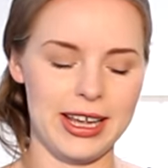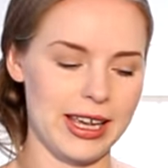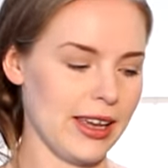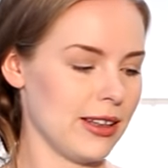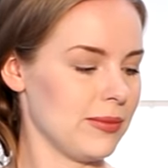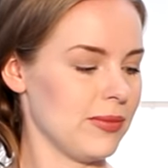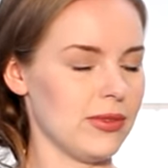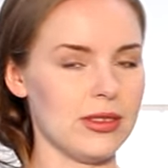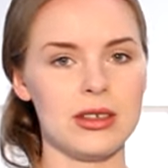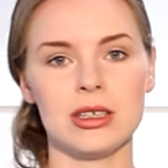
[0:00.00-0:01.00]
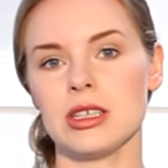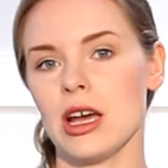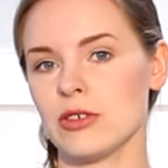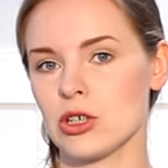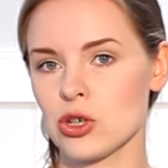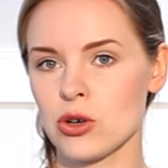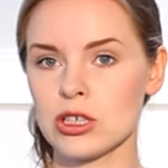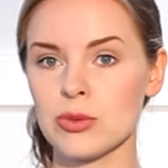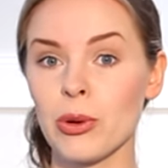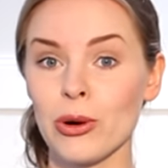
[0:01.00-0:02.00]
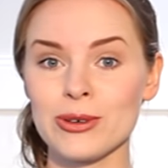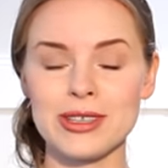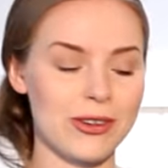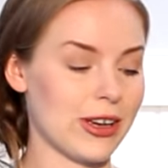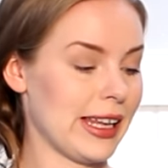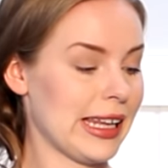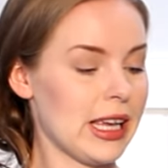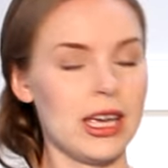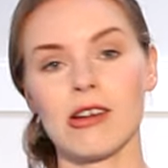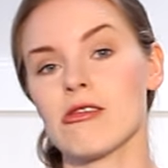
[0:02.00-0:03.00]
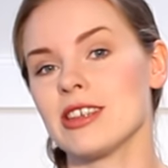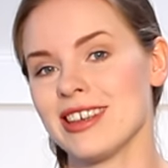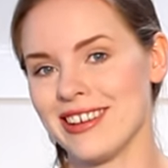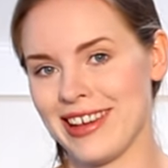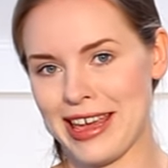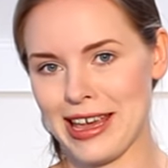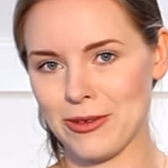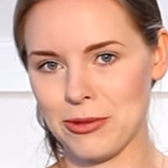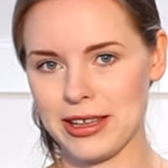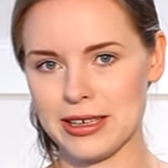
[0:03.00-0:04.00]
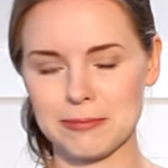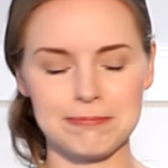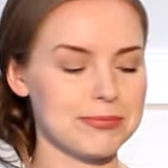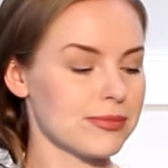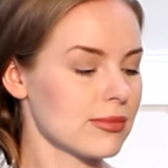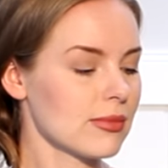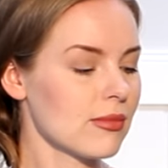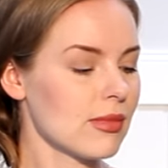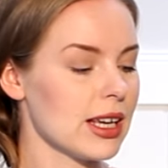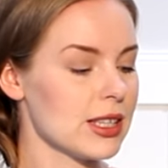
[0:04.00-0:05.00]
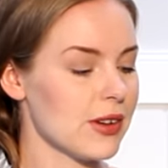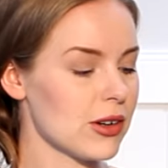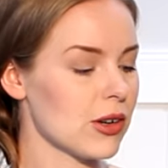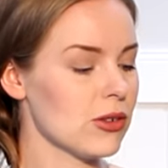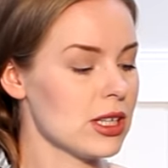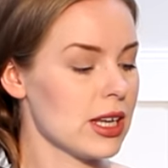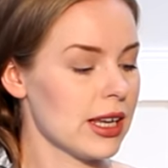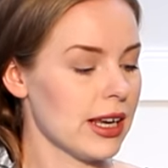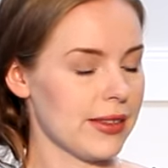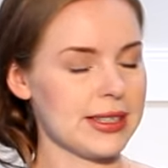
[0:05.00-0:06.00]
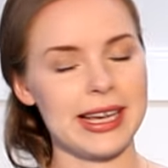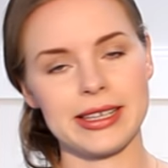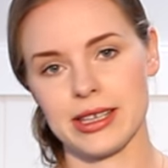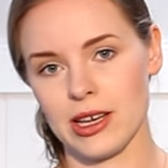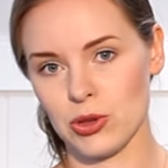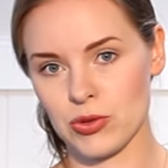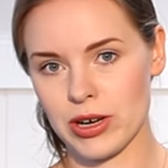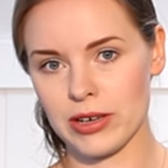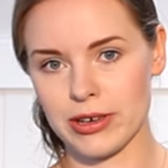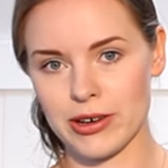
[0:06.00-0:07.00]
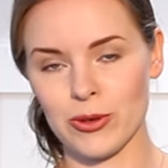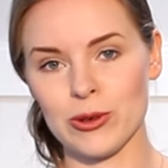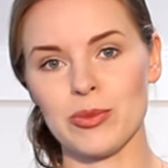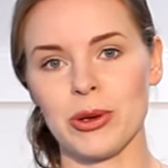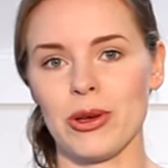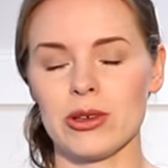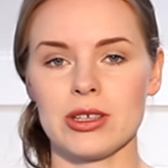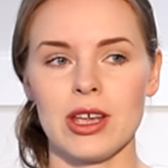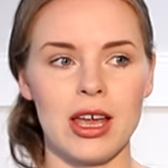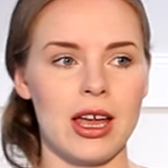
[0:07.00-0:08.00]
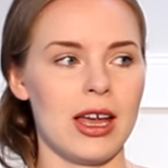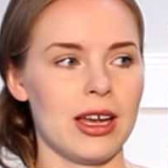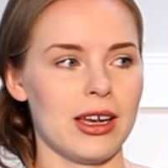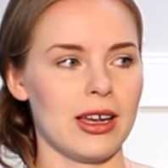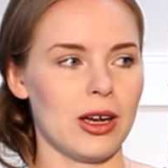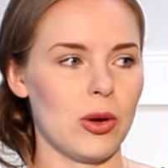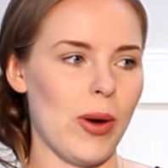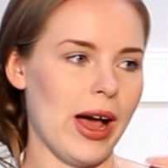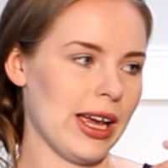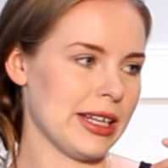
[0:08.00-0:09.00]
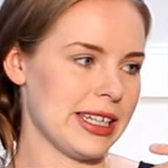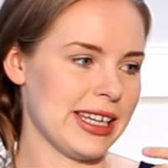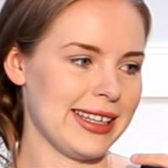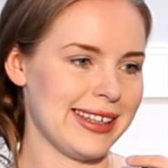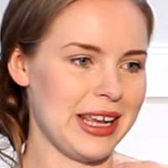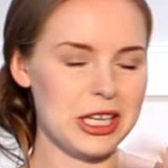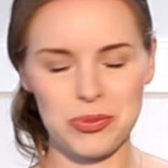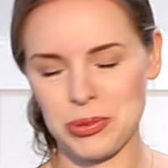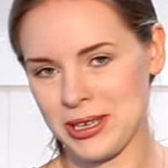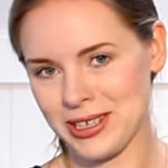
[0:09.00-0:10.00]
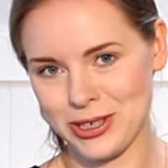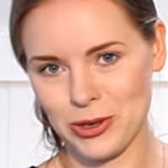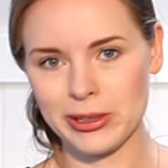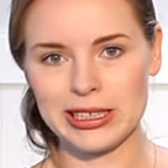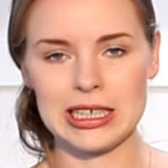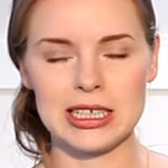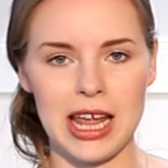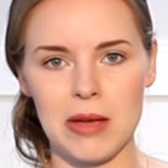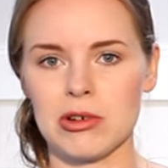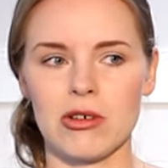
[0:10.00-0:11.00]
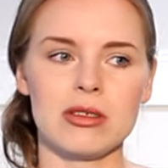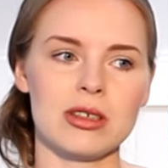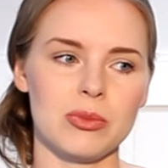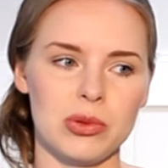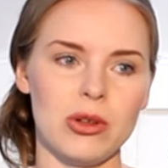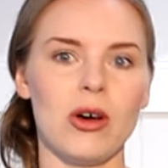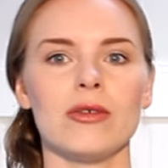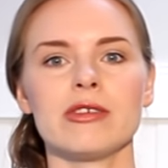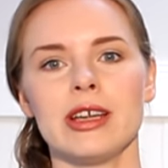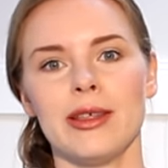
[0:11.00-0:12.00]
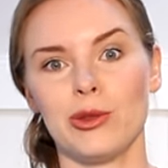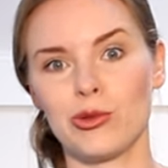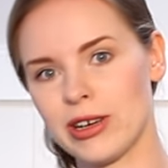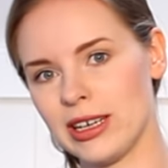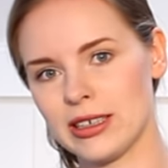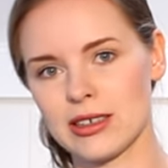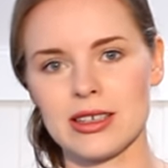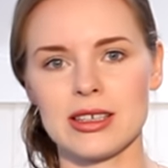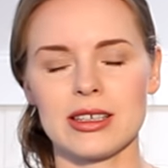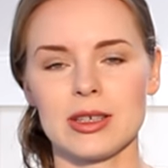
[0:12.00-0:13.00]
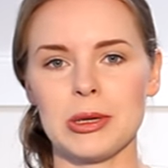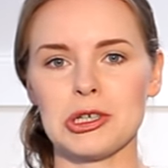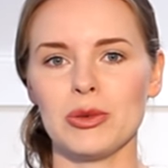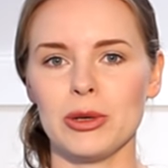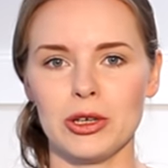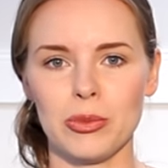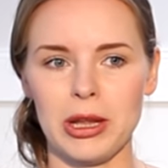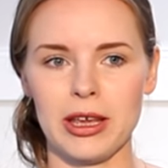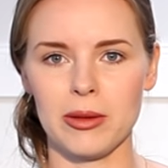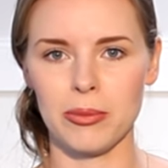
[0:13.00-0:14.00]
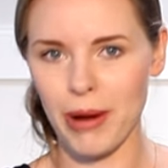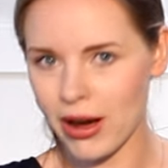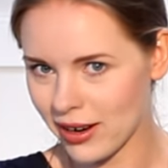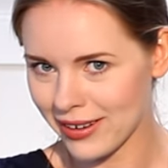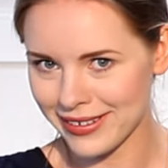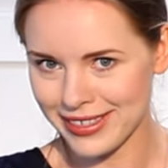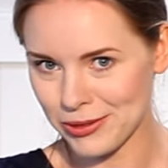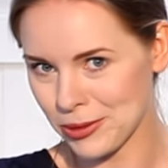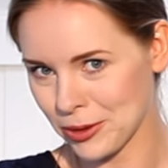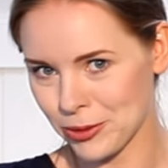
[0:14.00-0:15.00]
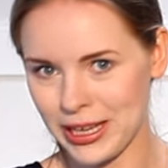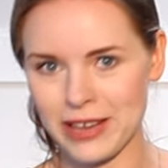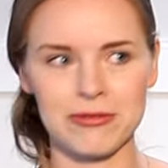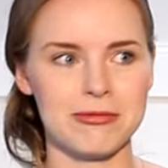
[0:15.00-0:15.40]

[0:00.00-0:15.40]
Again, and after a short pause you can continue again with it. It's very good. This exercise is really very good because quite in each piece you will need hammer-ons and pull-offs and thrillers, especially when you play Bach. There you will have